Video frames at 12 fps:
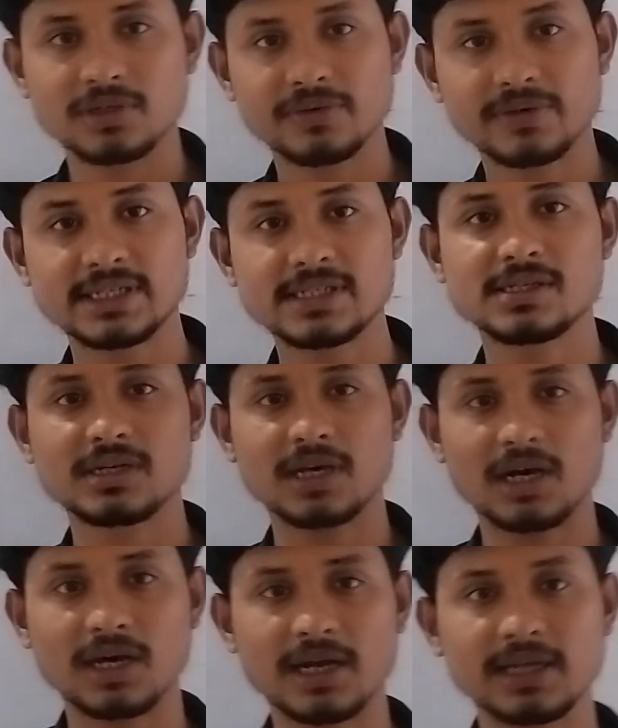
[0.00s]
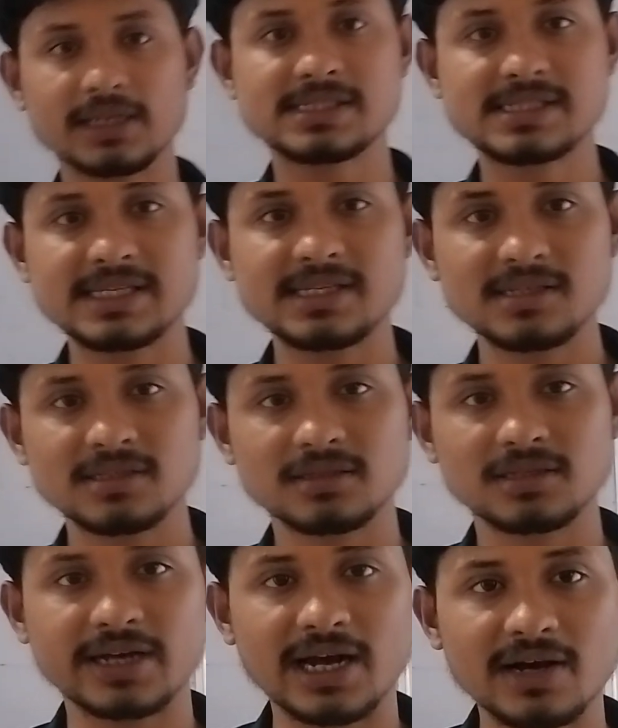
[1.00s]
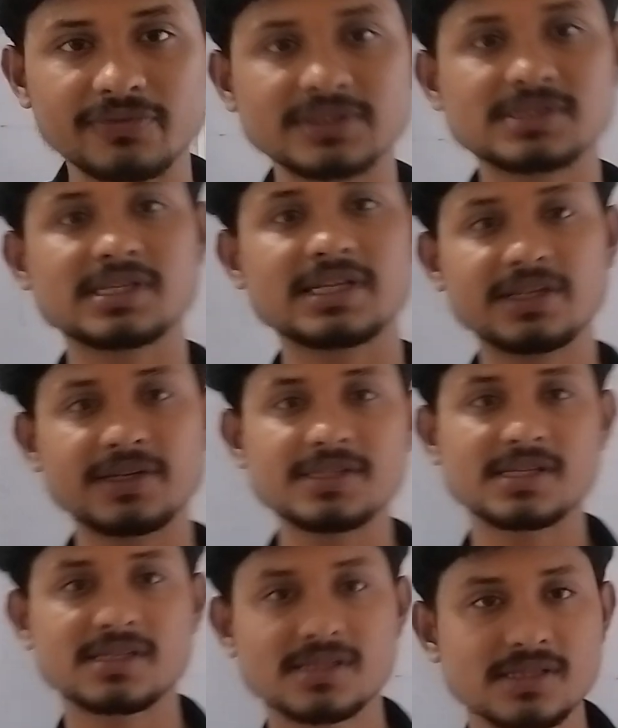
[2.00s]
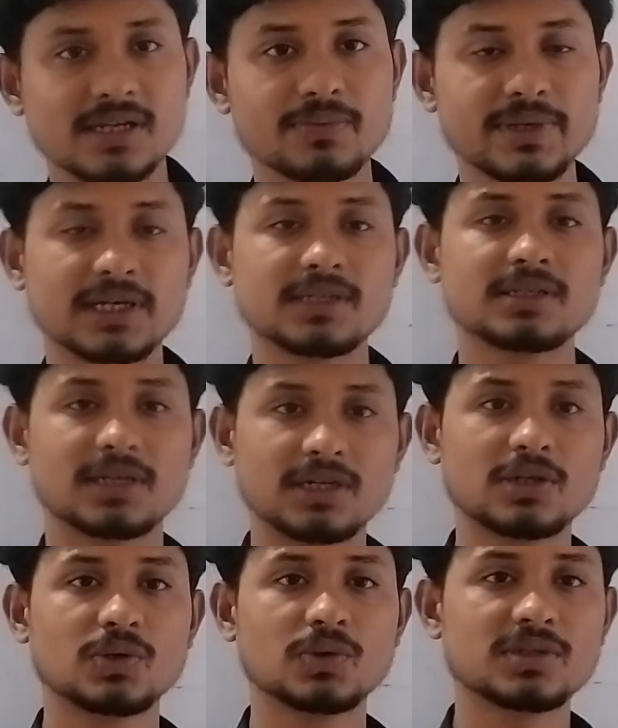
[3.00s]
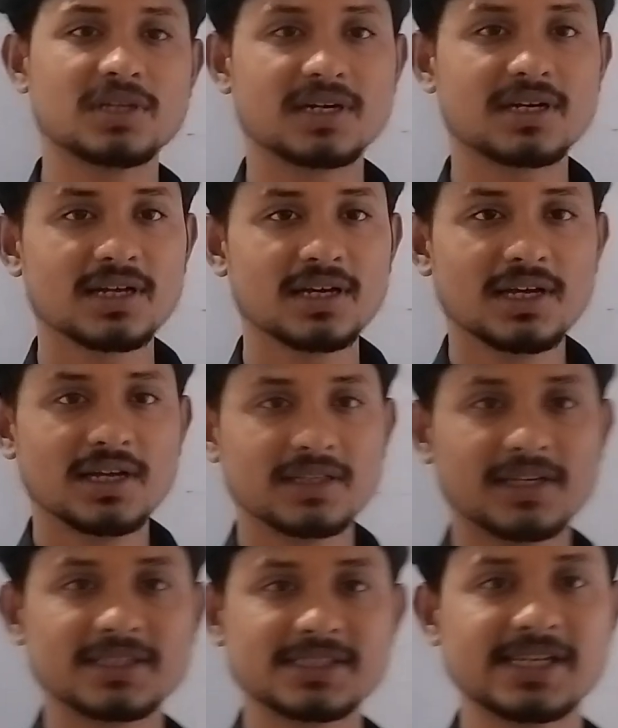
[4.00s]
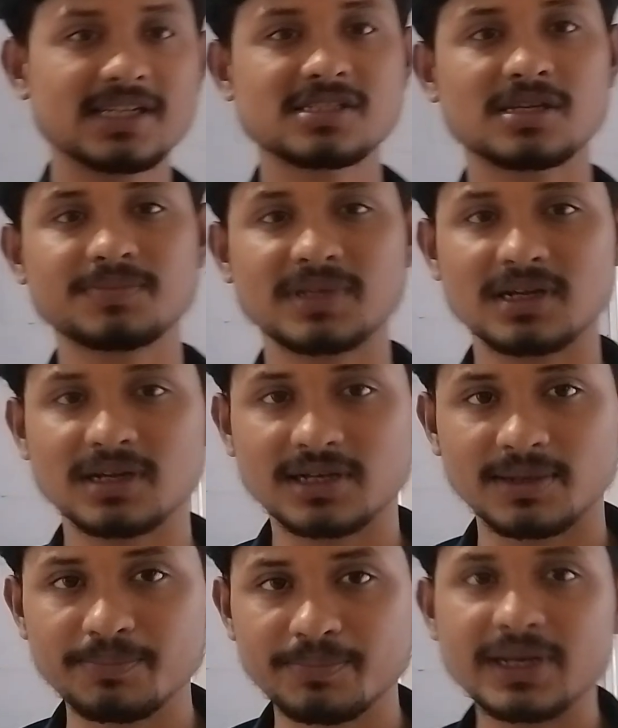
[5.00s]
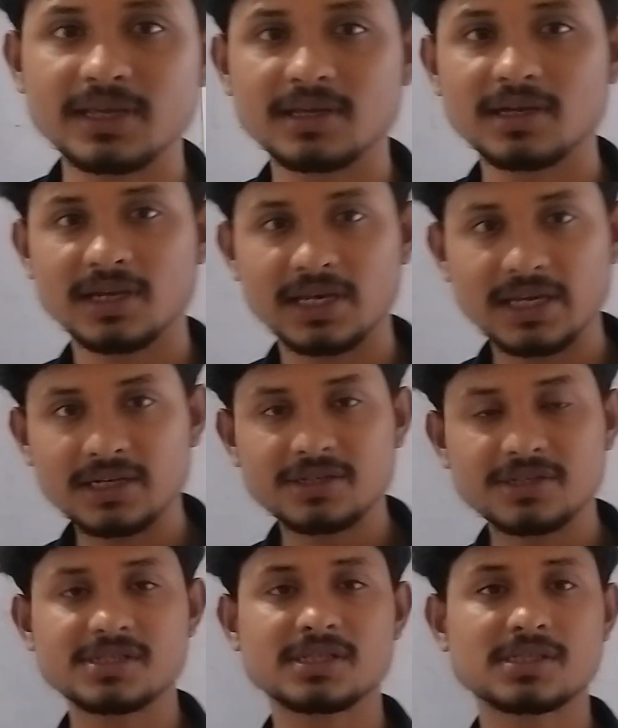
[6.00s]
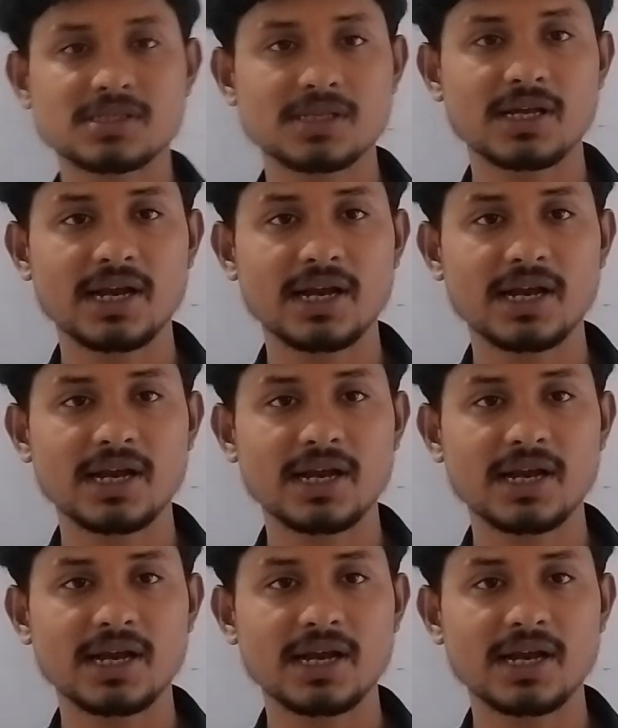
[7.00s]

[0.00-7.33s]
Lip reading: we can see the graph is increases, then we can conclude that the sales of the company increases.